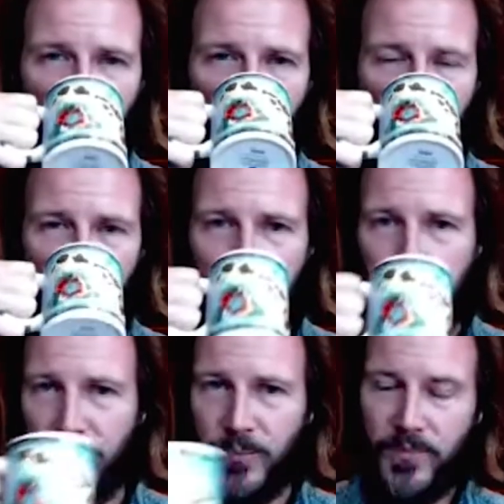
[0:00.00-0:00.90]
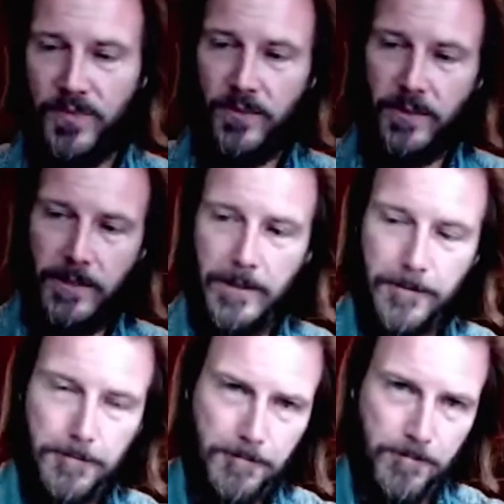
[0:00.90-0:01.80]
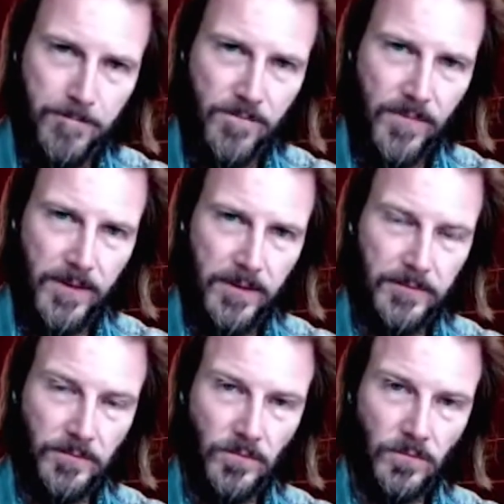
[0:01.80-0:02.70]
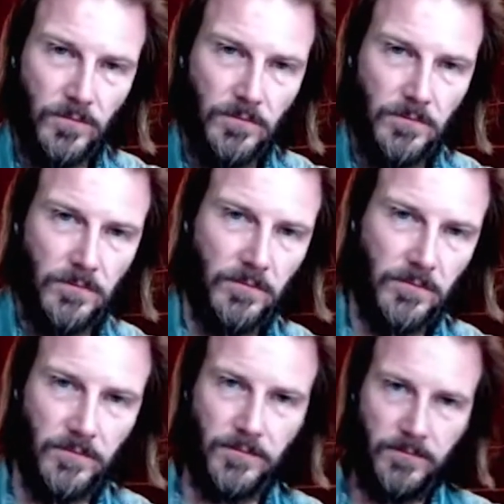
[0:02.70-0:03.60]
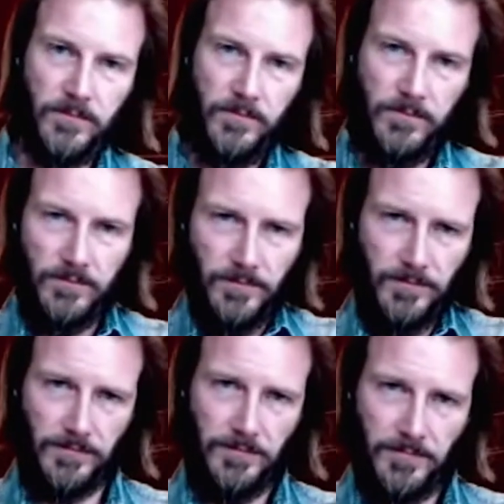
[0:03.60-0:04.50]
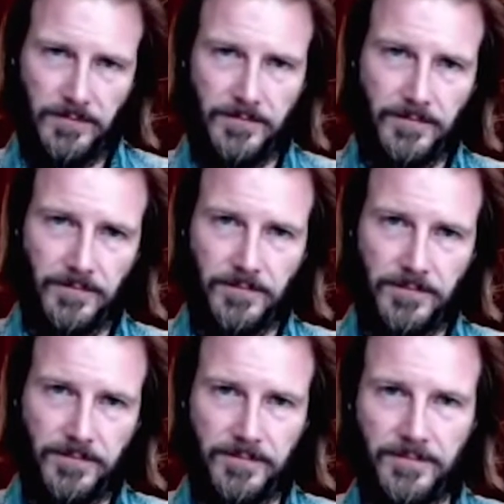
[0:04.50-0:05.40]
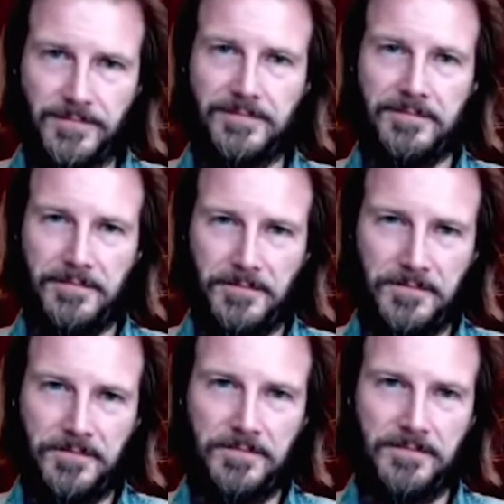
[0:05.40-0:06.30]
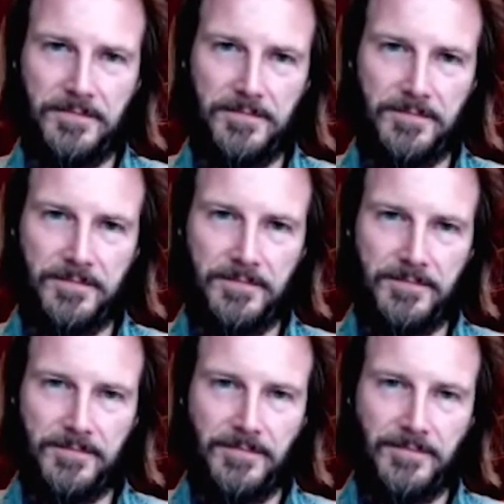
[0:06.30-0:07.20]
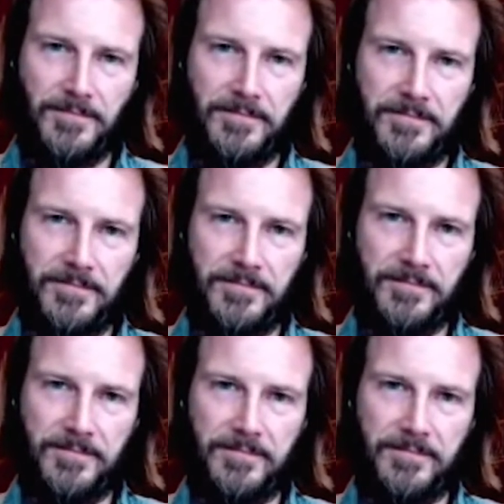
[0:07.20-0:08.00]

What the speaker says: (not speaking)